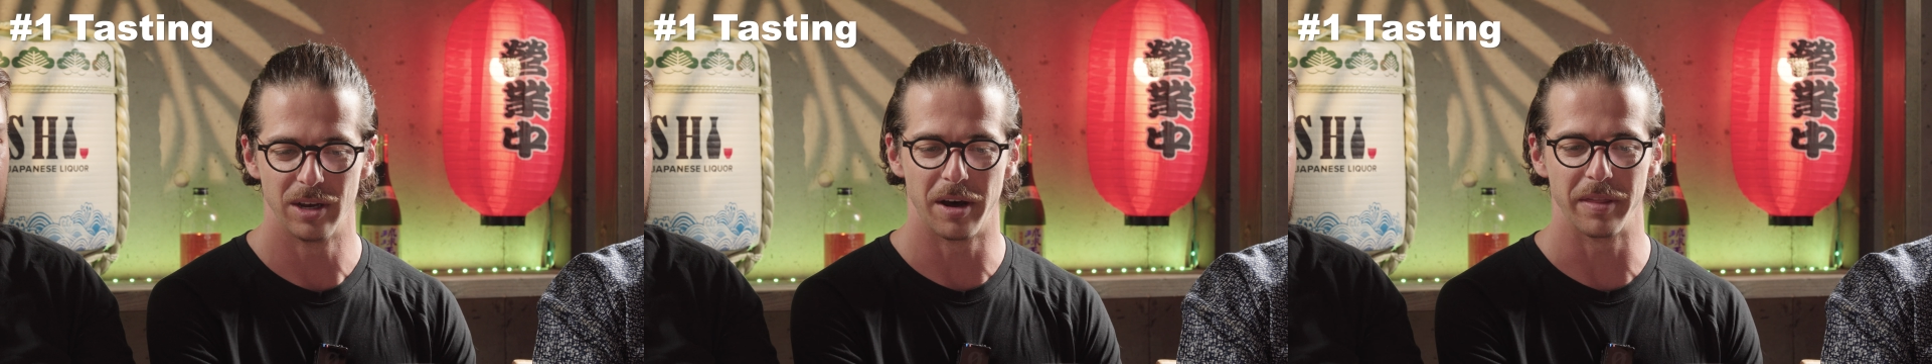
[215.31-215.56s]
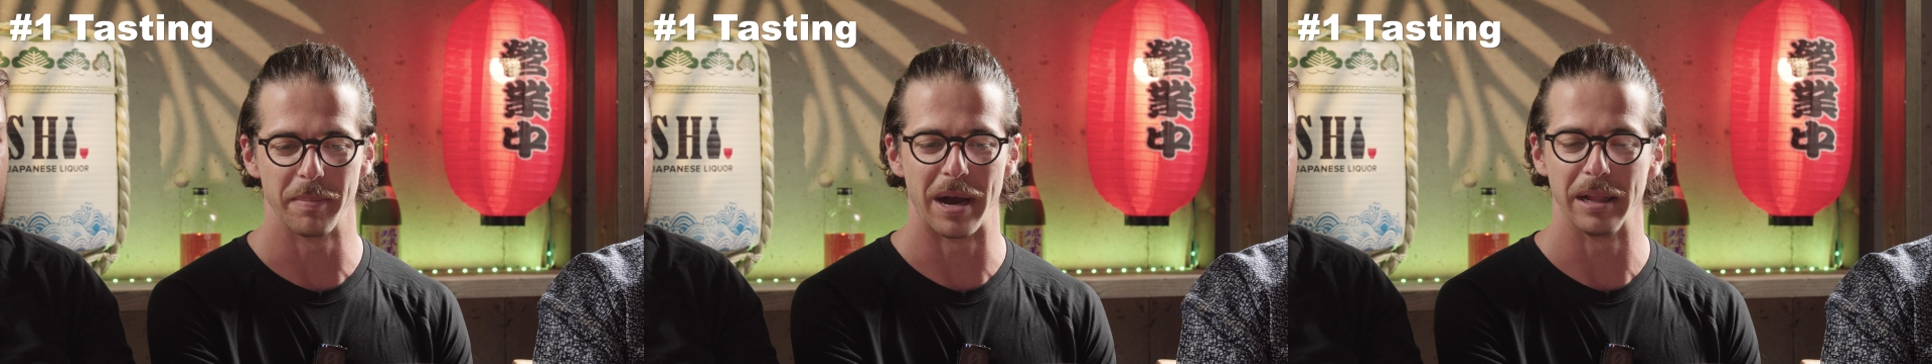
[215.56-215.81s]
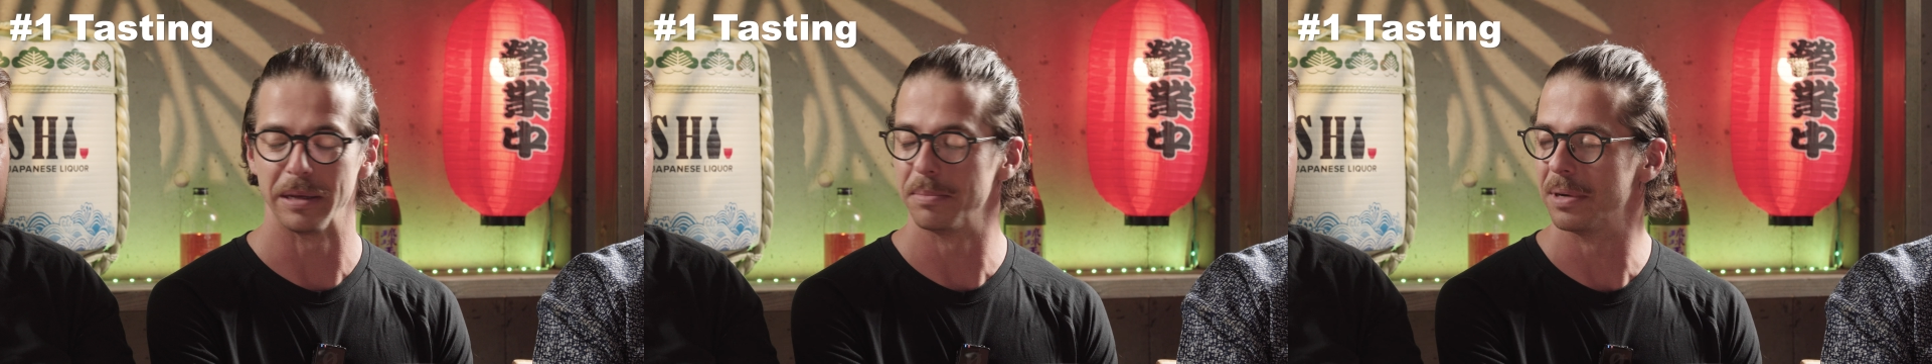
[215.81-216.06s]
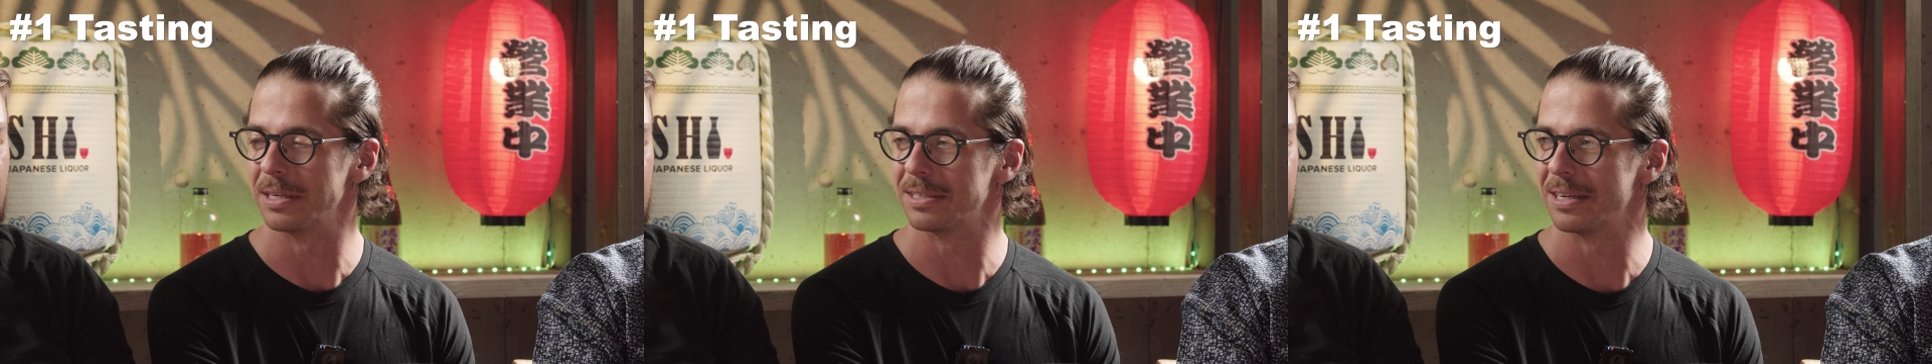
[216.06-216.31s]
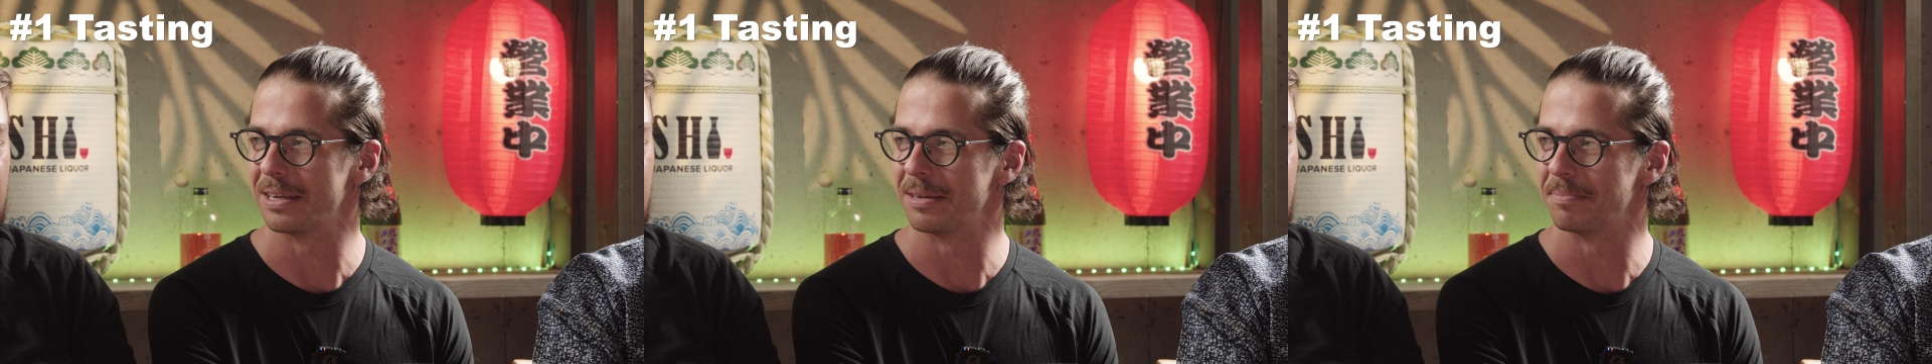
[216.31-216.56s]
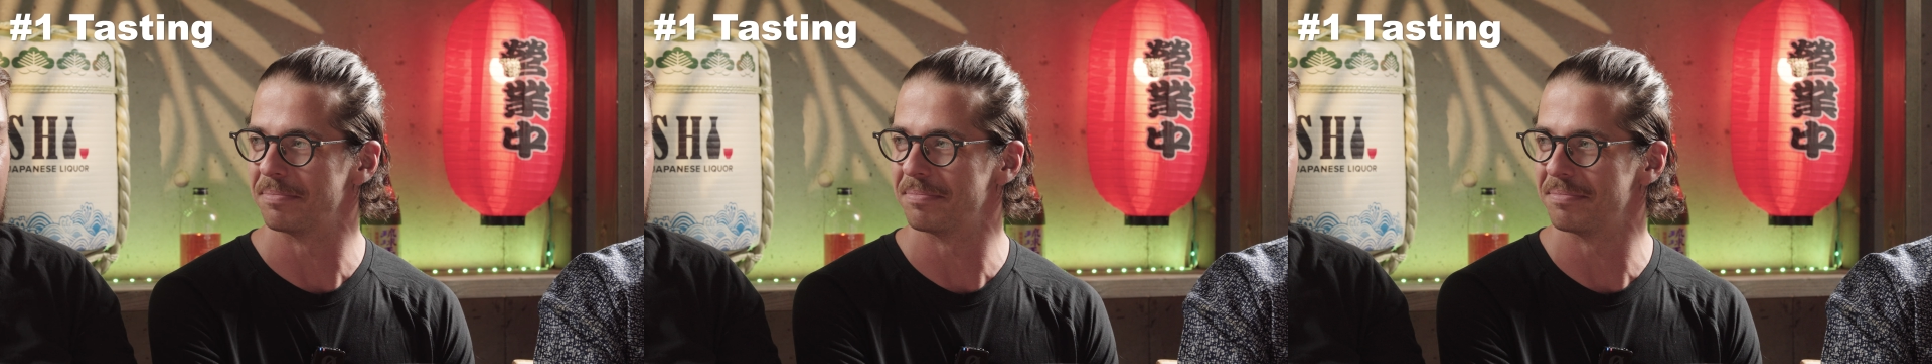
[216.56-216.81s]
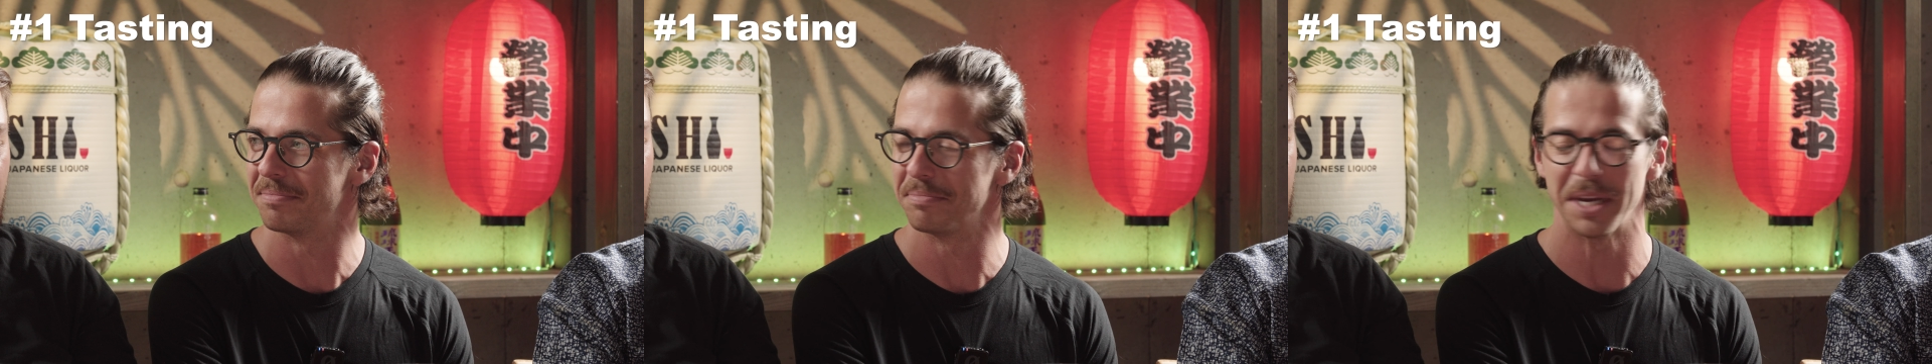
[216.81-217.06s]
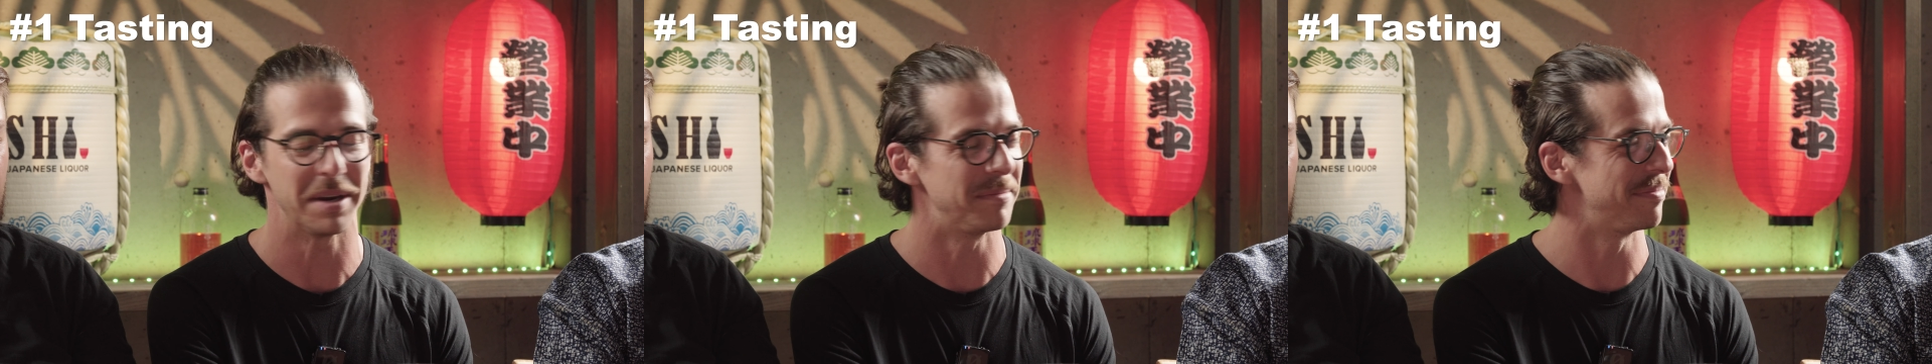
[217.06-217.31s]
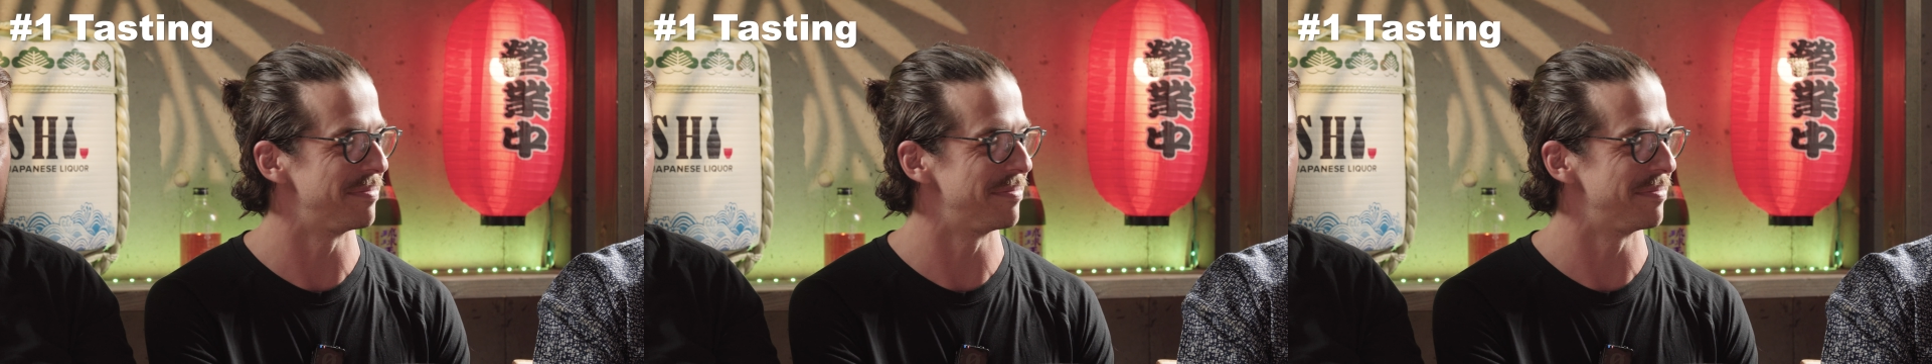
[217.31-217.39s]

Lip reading: on the palate, but yeah.